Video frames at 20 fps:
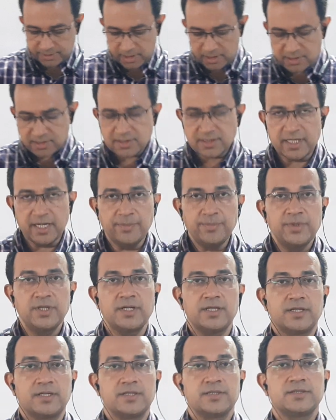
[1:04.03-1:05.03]
this
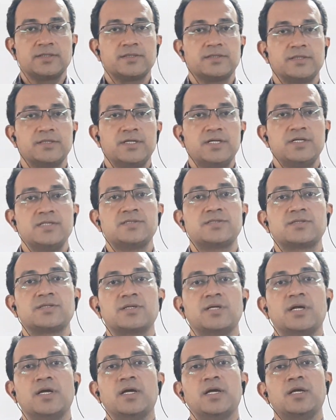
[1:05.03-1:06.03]
chapter
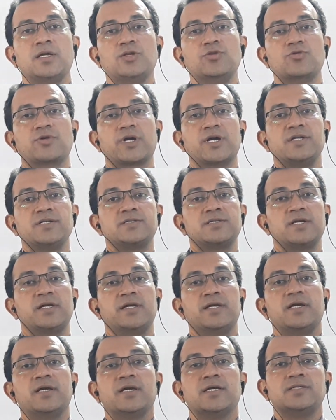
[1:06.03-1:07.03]
is, you can
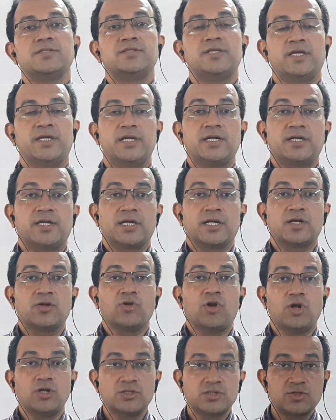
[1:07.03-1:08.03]
say,
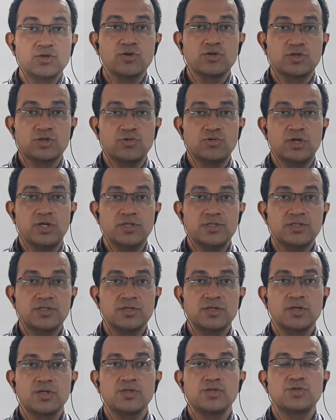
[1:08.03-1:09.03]
theoretical also, students,
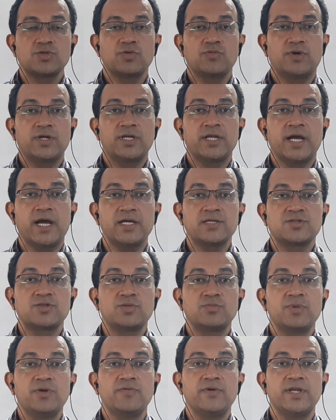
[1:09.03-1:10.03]
so one has
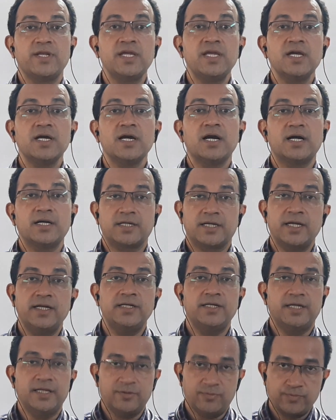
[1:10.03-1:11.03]
to be very
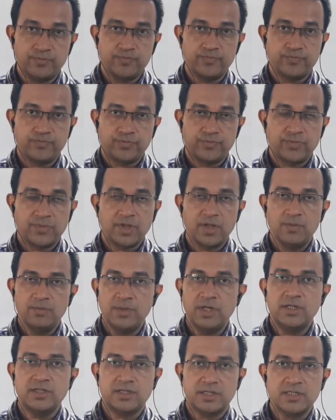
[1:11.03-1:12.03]
attentive.
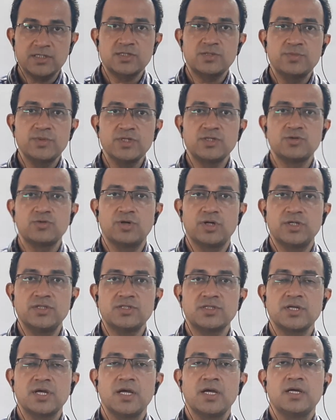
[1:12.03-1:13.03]
But trust me,
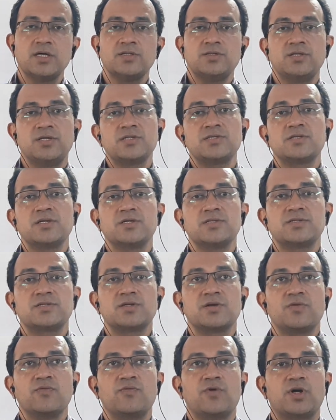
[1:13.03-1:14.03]
students, this
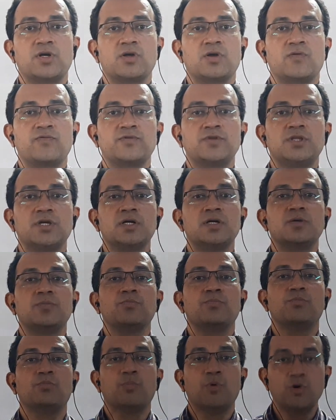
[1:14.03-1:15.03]
is one of the
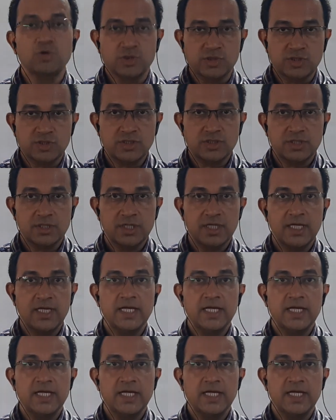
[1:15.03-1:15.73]
most